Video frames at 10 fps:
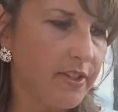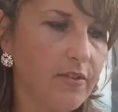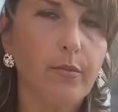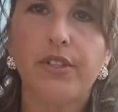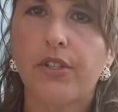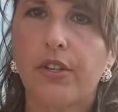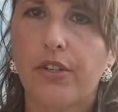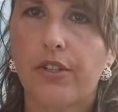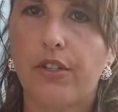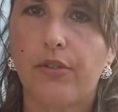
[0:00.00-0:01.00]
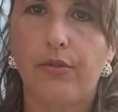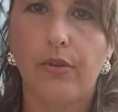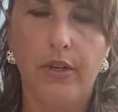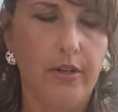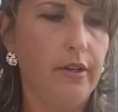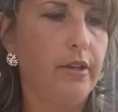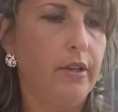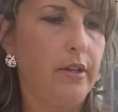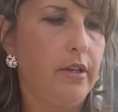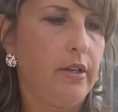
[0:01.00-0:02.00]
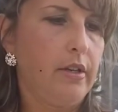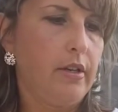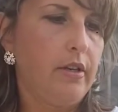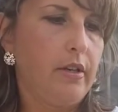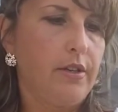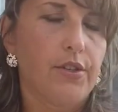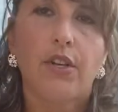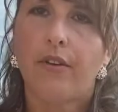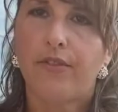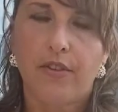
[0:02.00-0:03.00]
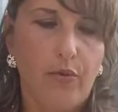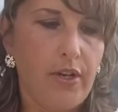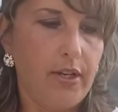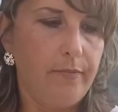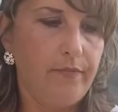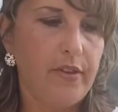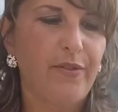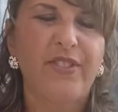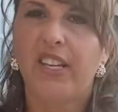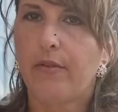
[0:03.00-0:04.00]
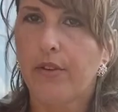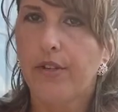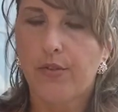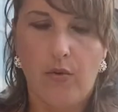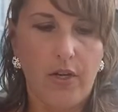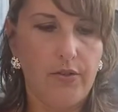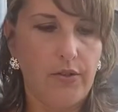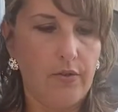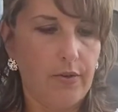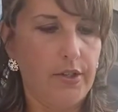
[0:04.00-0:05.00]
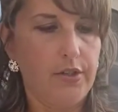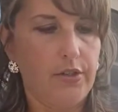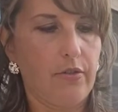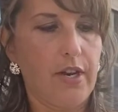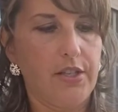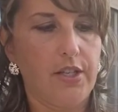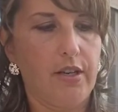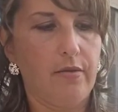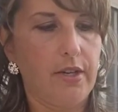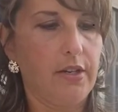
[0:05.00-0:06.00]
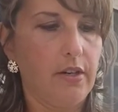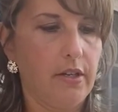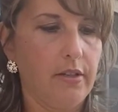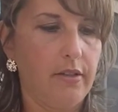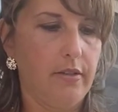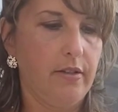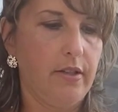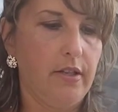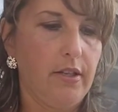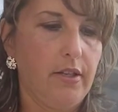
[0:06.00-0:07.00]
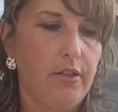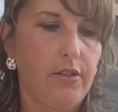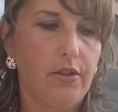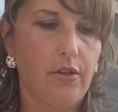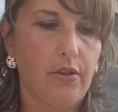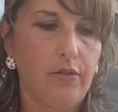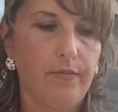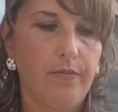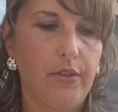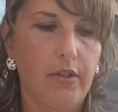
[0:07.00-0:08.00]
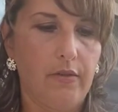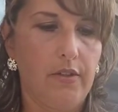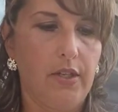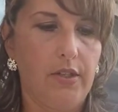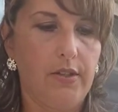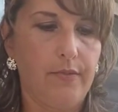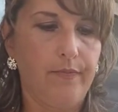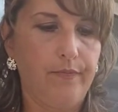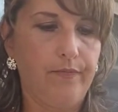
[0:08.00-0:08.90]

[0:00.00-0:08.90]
flavor, but start to soften the bread up, flavor it as well. So we're going to scratch that right on to all of these